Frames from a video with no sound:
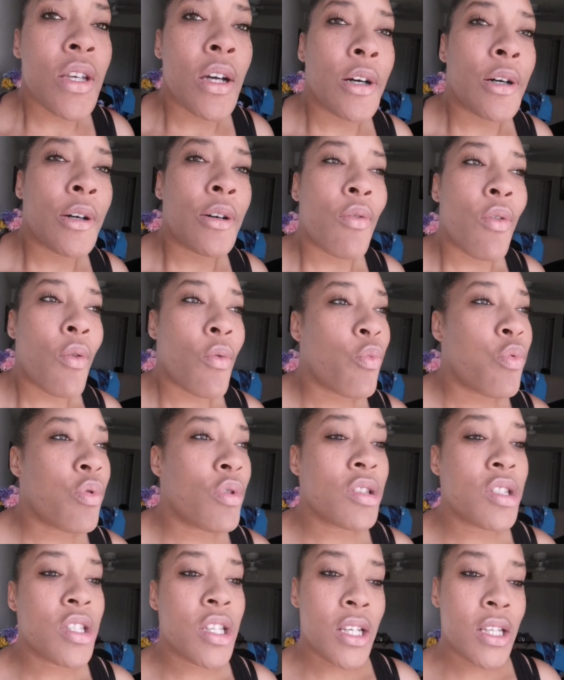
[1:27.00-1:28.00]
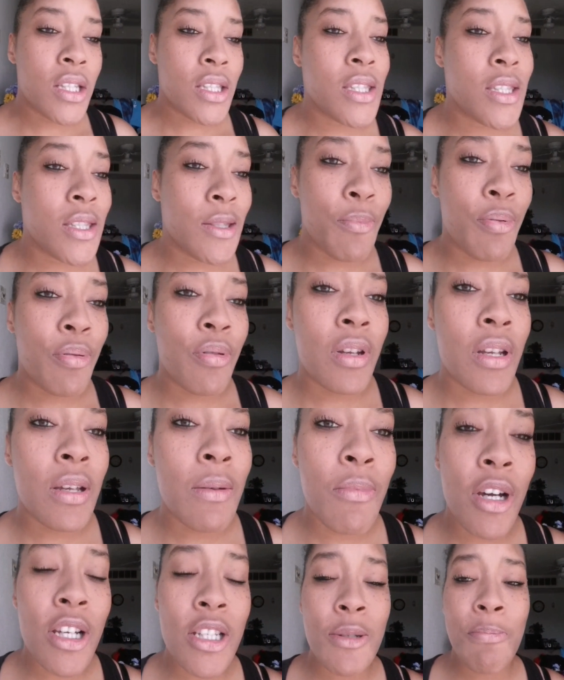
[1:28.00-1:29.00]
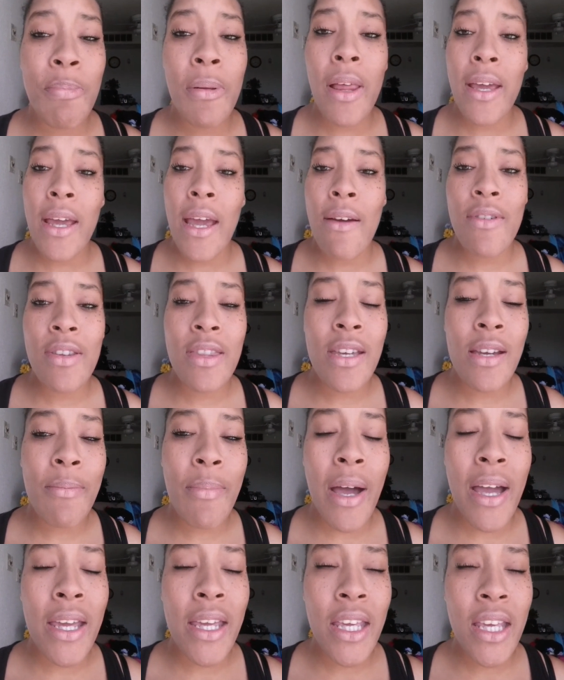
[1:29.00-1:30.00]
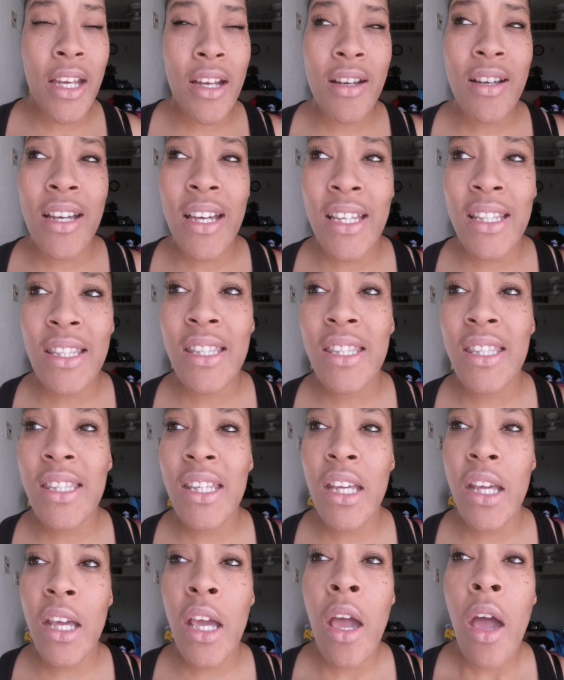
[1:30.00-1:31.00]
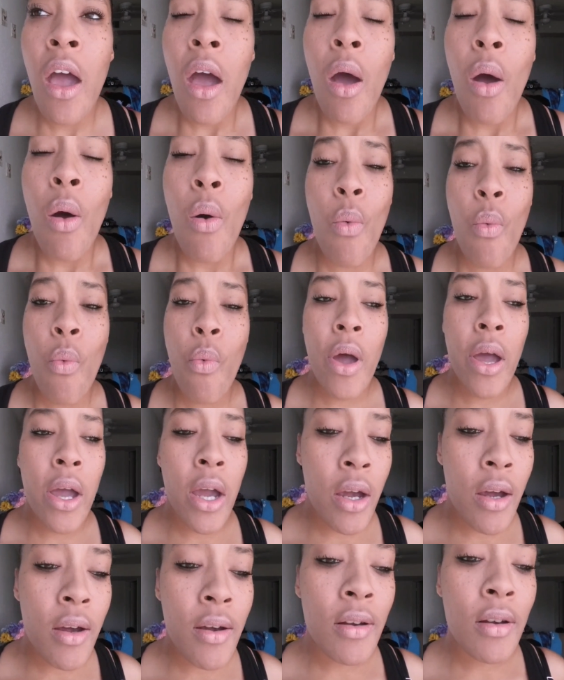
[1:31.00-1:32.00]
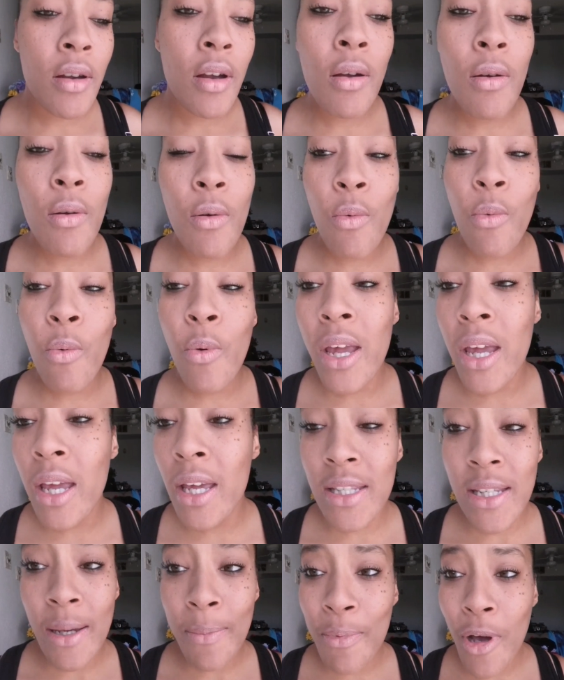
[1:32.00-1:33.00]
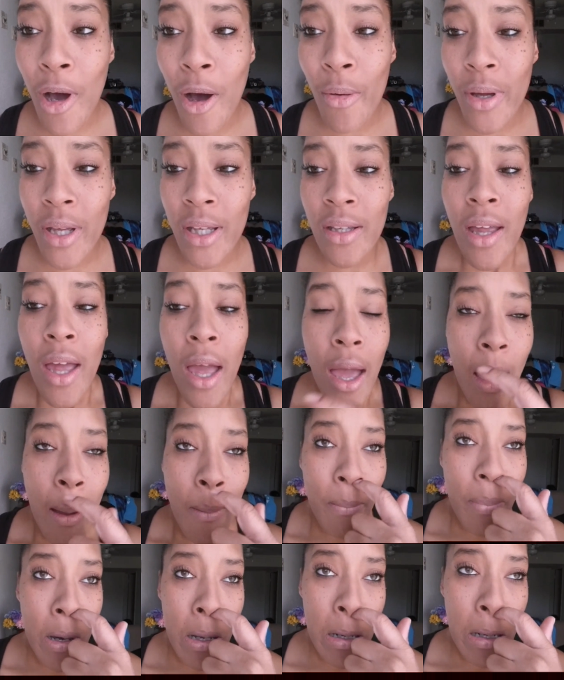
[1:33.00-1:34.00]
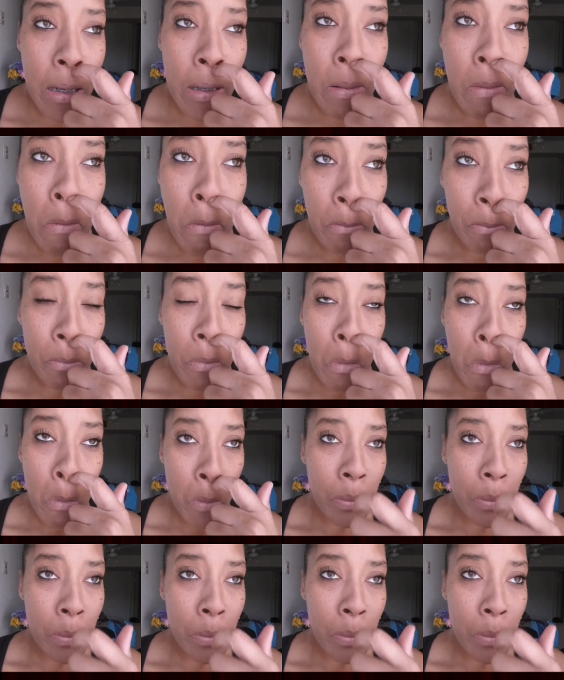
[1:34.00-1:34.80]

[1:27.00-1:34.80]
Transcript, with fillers: So we'll just pretty much play everything by ear and see where we end up going. But um